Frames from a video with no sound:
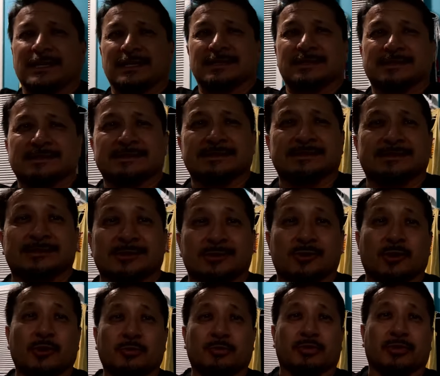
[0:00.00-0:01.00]
And this is the
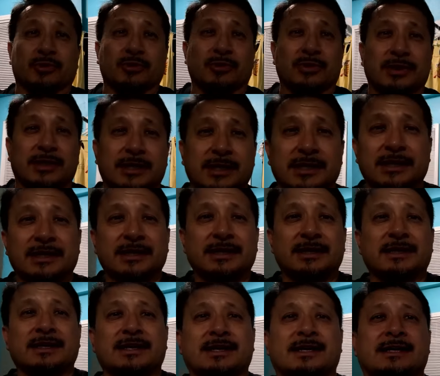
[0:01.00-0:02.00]
GoPro.
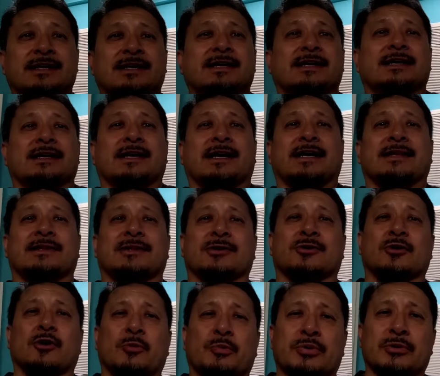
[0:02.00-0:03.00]
And the
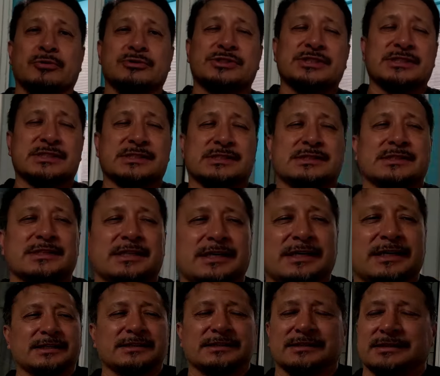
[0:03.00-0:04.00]
GoPro just...
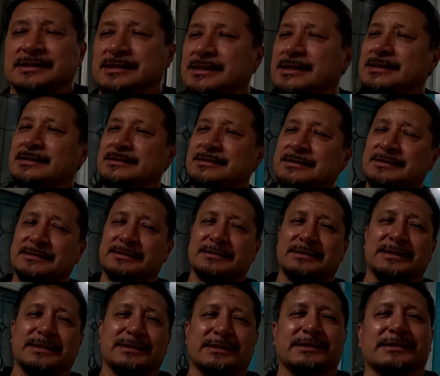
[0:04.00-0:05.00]
It, it,
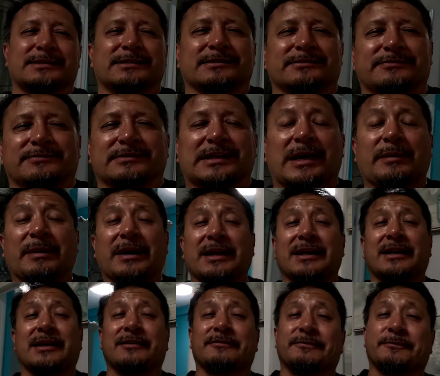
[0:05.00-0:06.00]
the, the, I
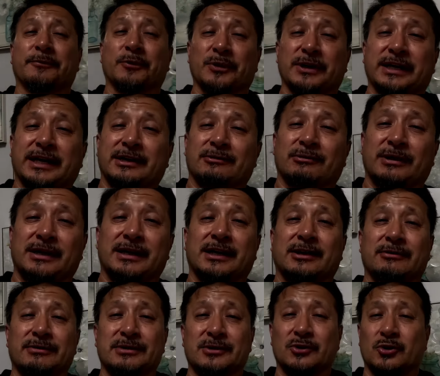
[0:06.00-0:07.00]
got it on four K right
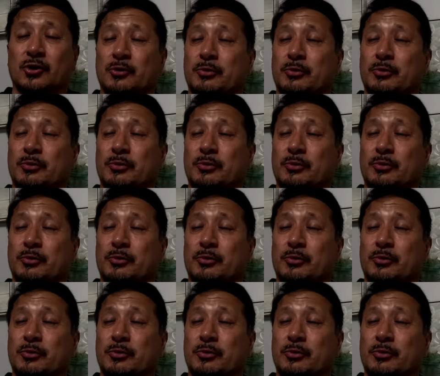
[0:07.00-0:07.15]
now on the